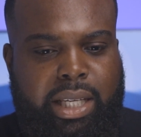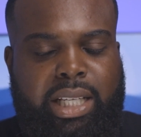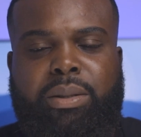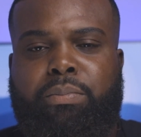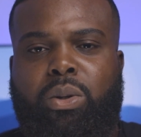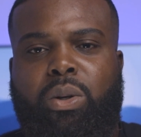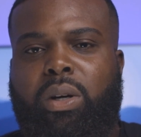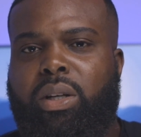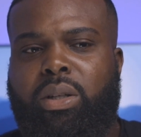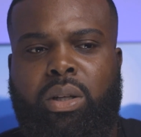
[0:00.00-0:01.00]

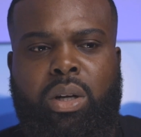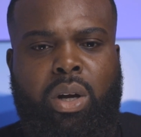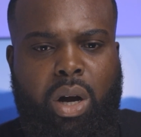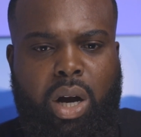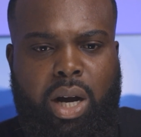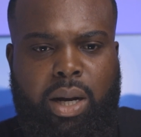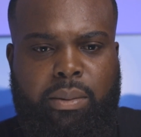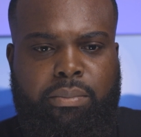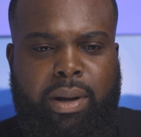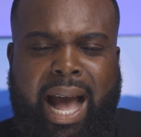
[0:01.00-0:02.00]
explore
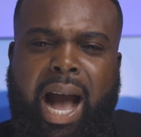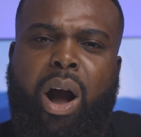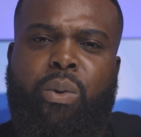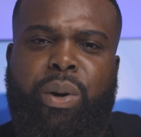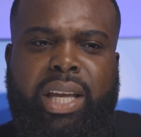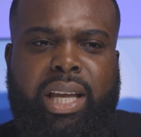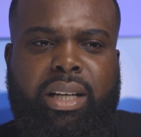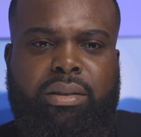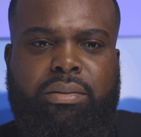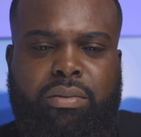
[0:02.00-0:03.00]
how we
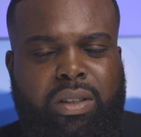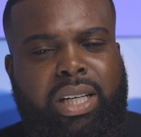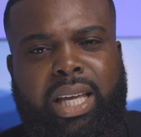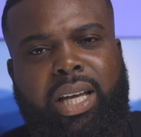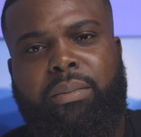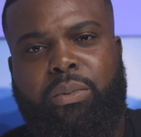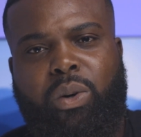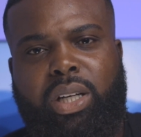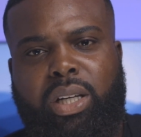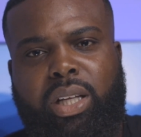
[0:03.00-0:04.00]
can really help
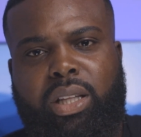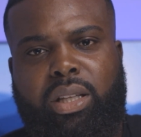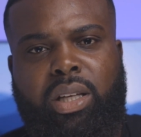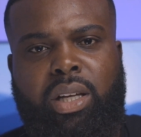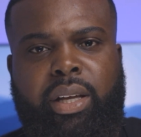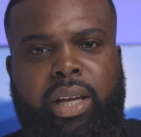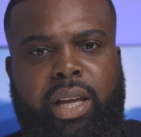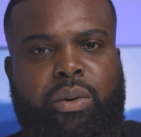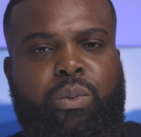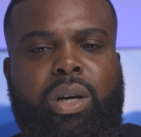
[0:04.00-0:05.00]
one another
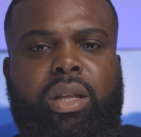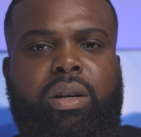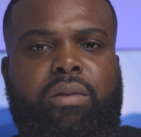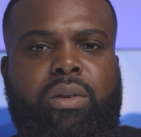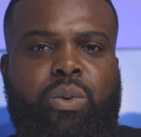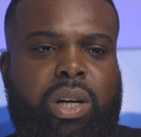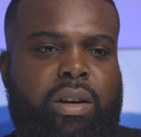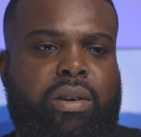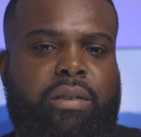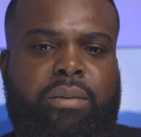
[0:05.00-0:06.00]
and
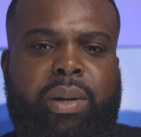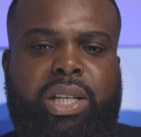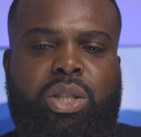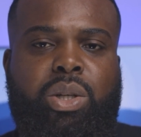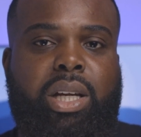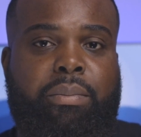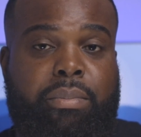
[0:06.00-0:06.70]
whatever information you can